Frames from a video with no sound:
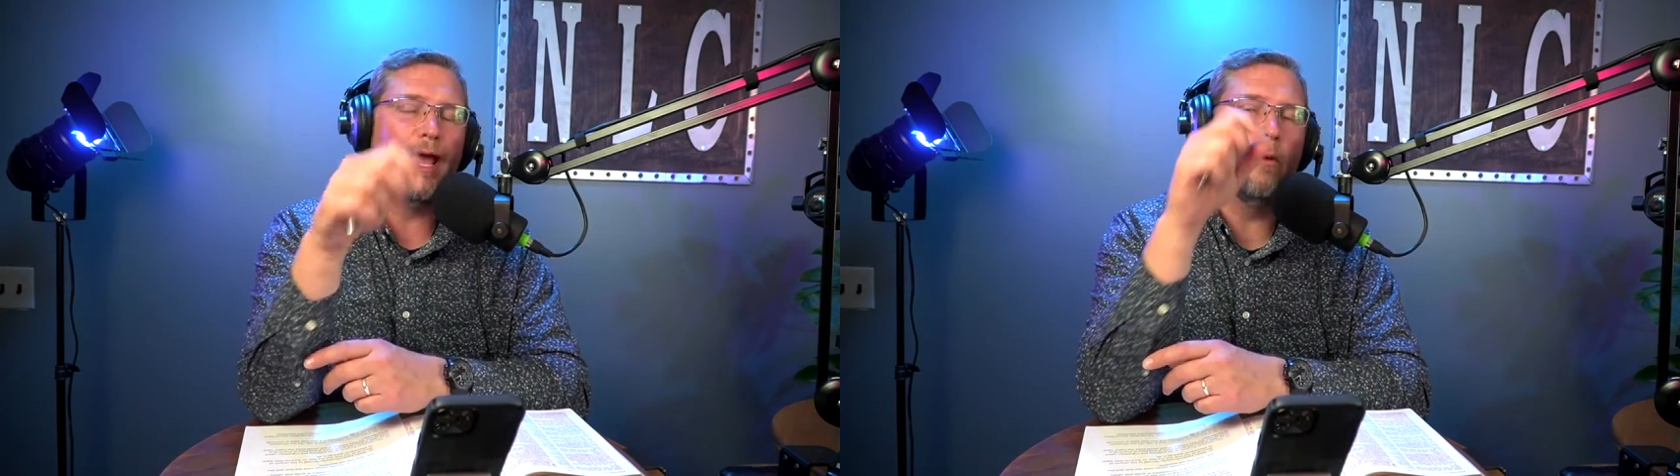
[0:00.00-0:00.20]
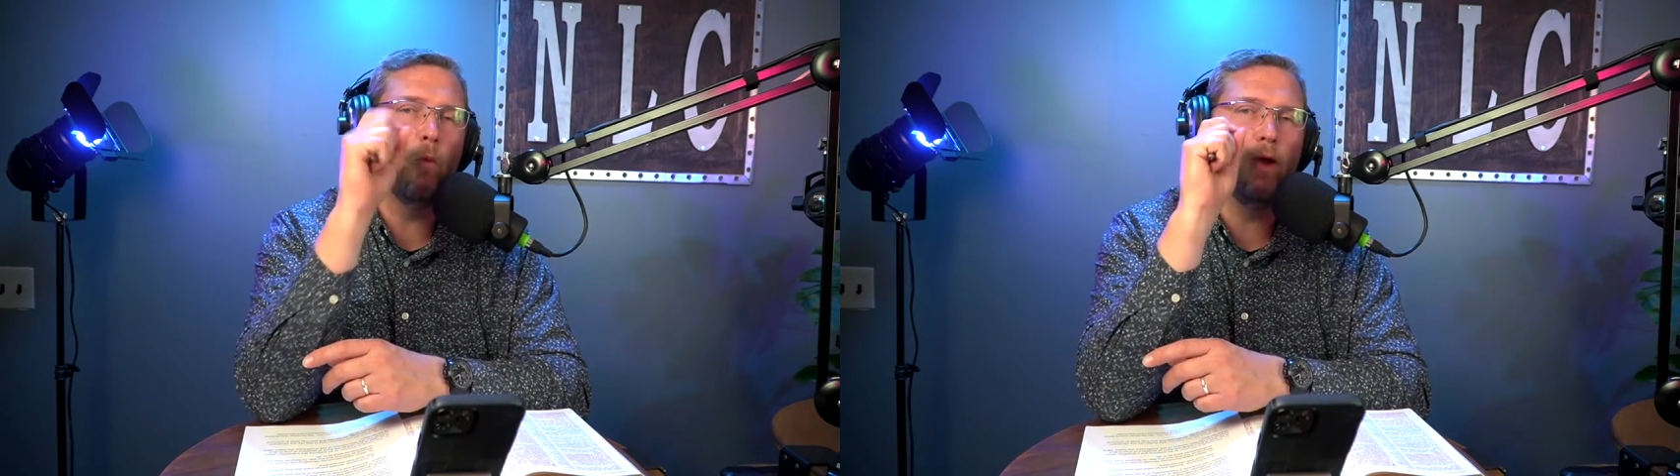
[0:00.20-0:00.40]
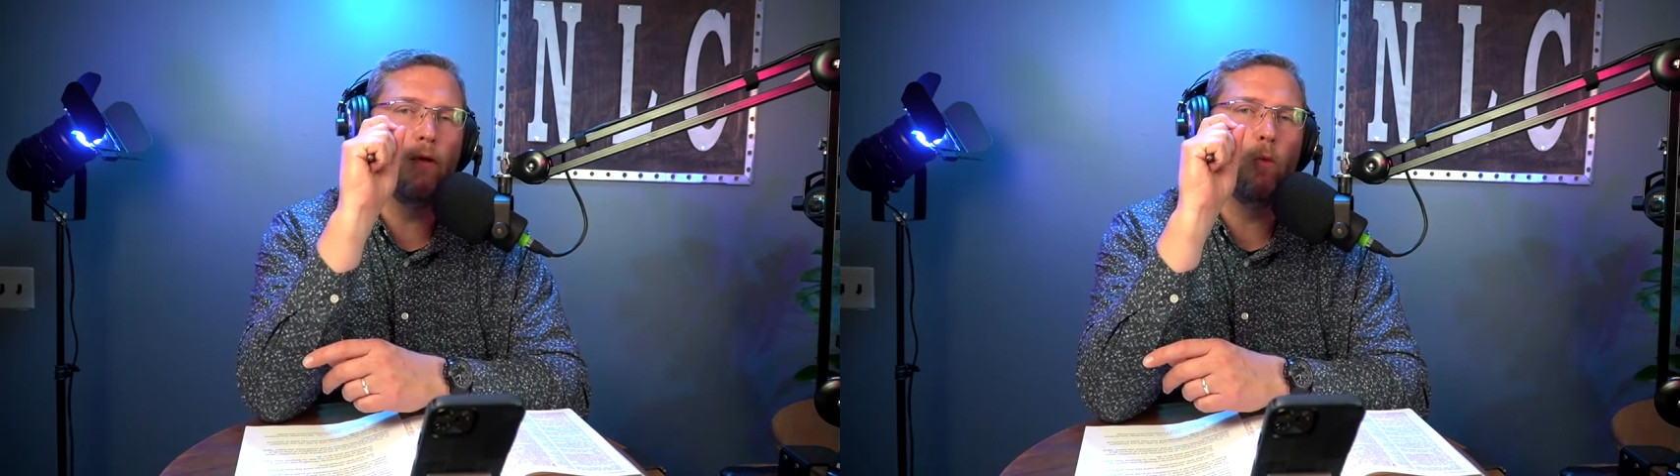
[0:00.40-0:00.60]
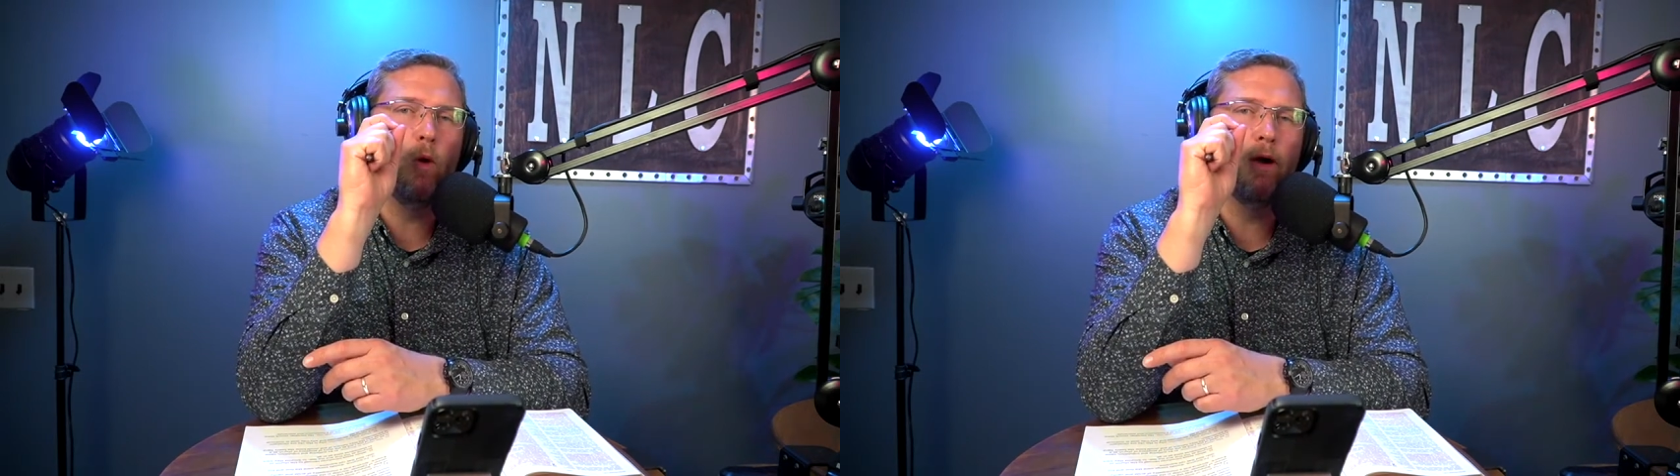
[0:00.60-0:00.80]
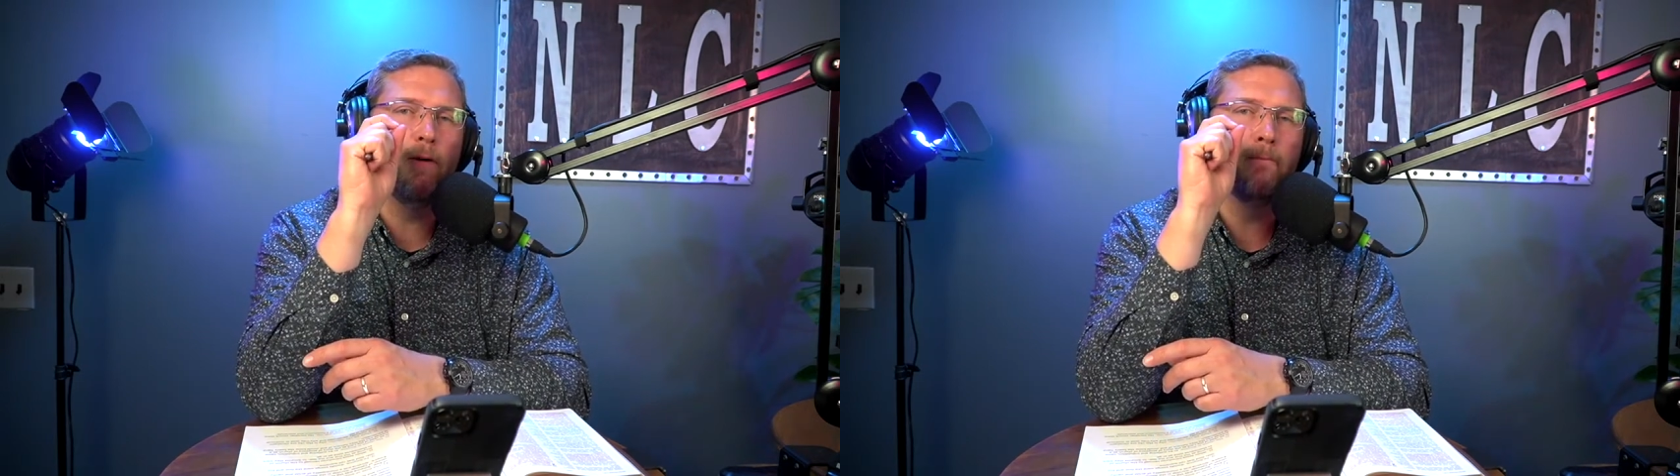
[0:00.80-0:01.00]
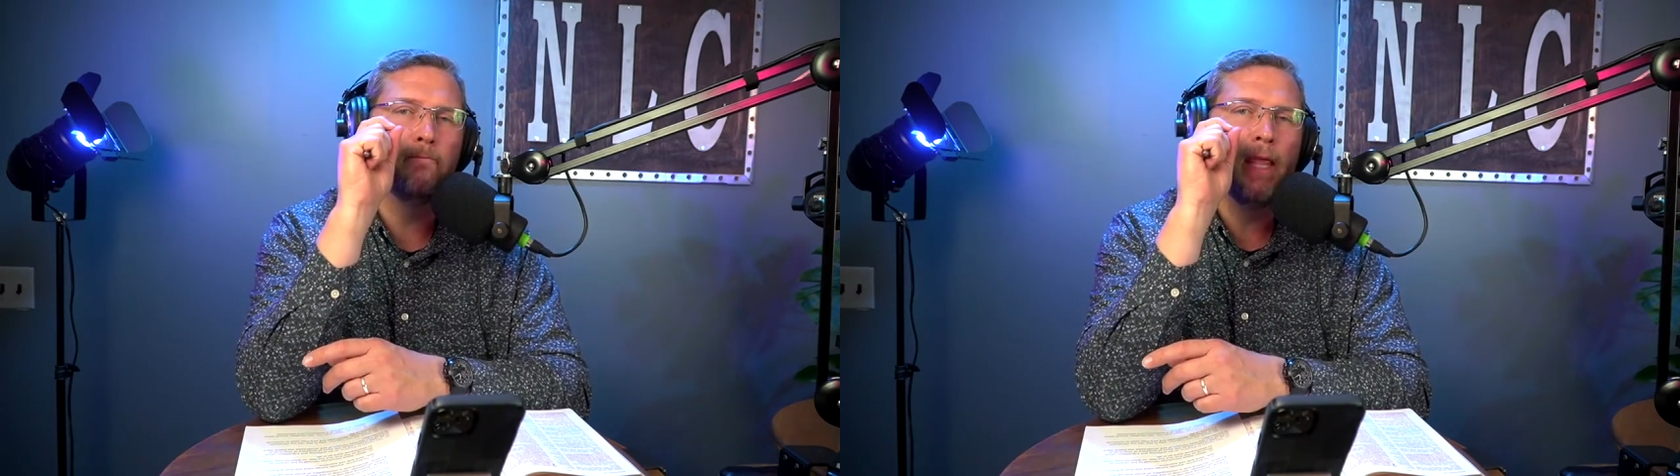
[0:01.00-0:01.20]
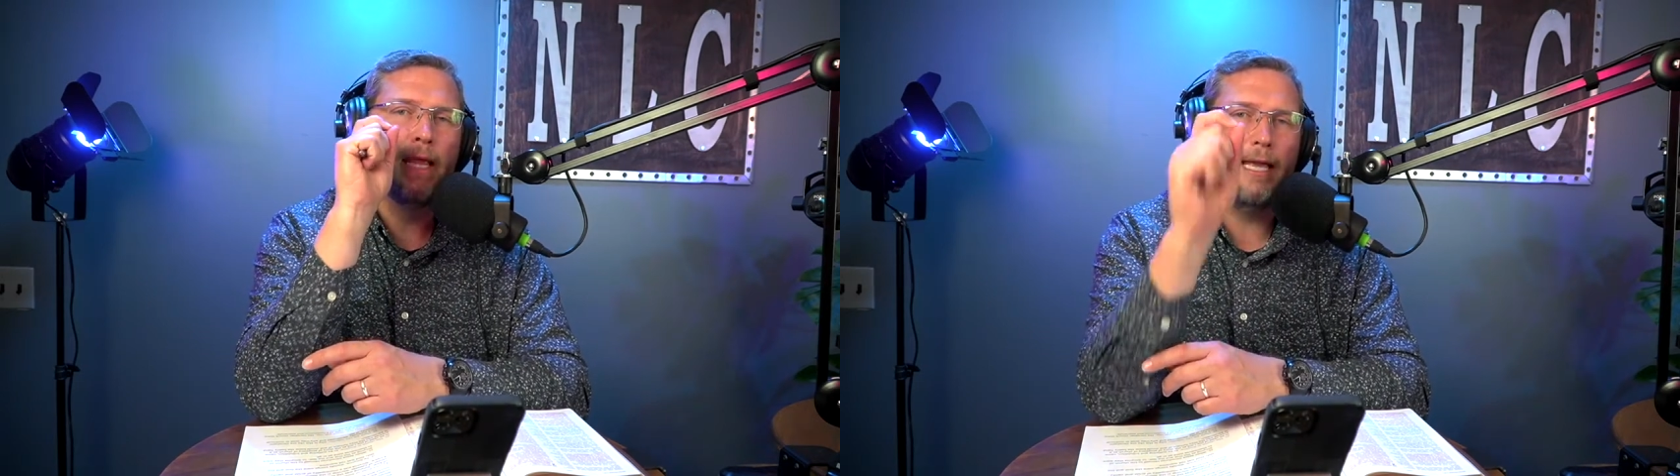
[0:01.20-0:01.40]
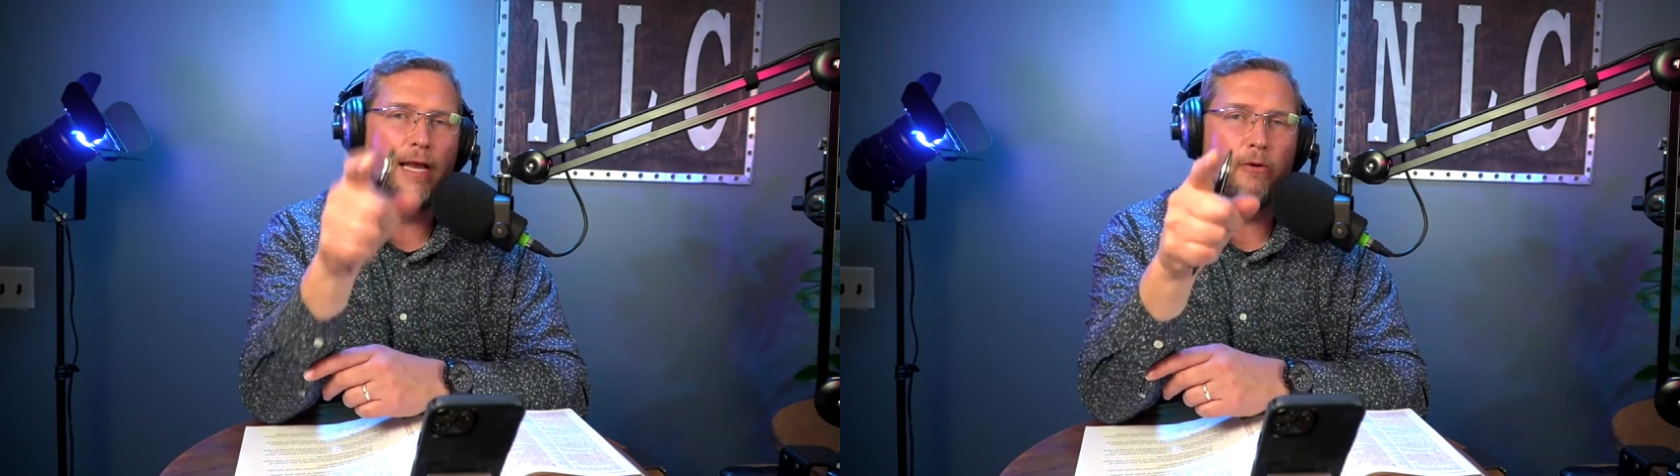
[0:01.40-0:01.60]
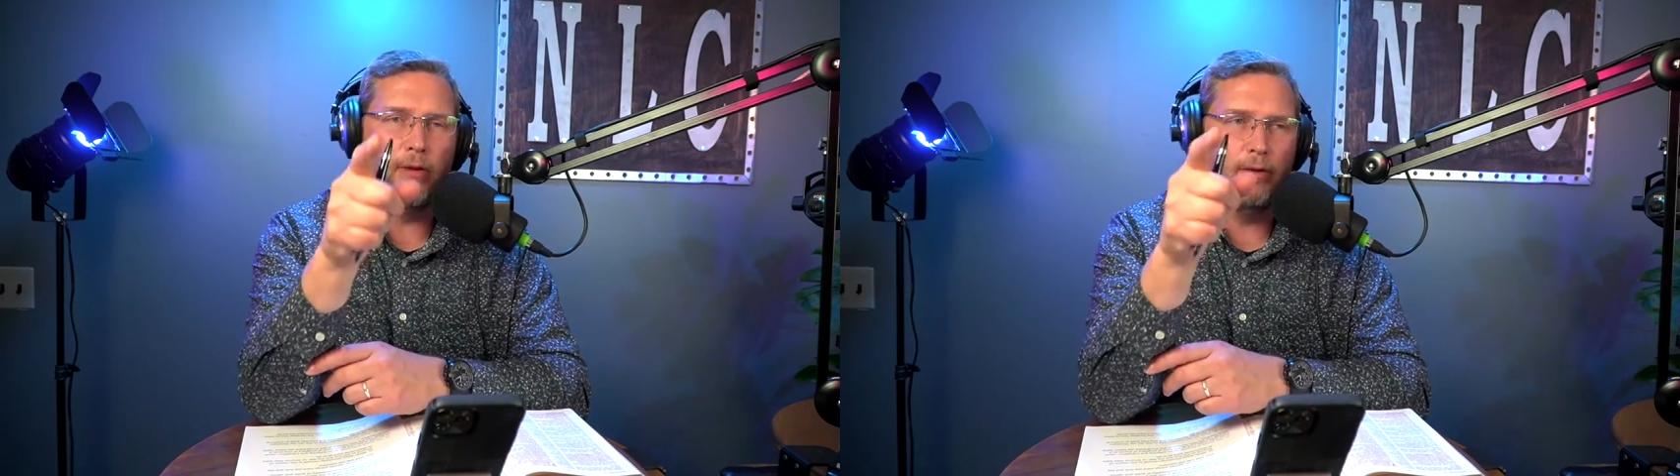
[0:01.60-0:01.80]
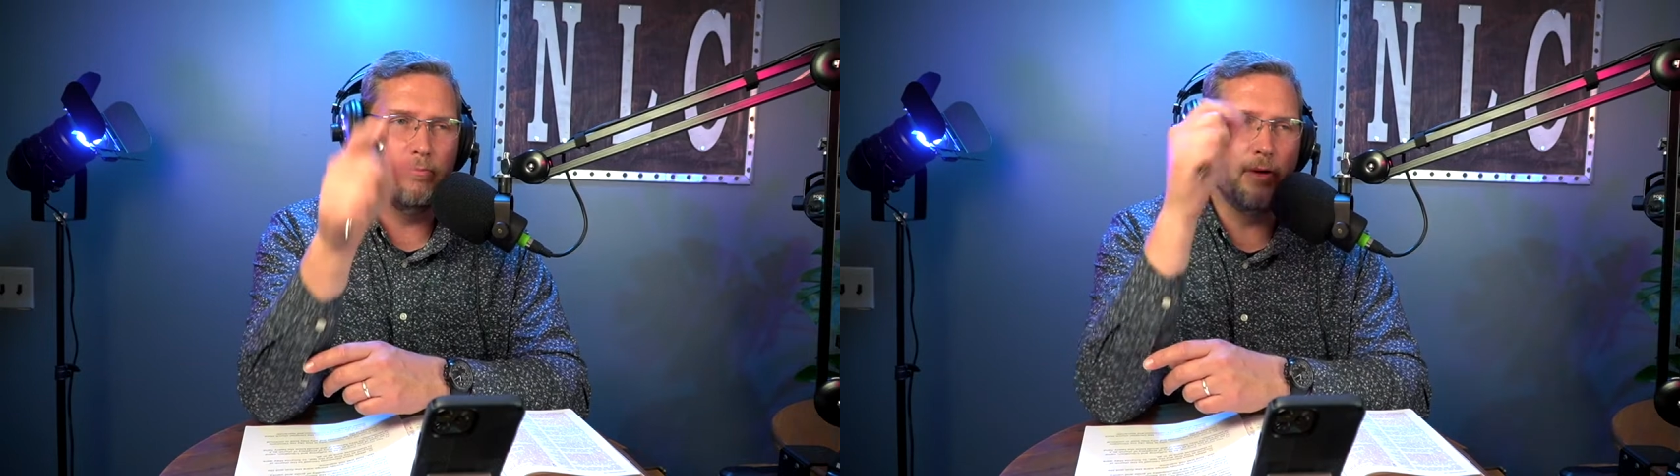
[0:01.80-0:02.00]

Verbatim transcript: and we will hear it,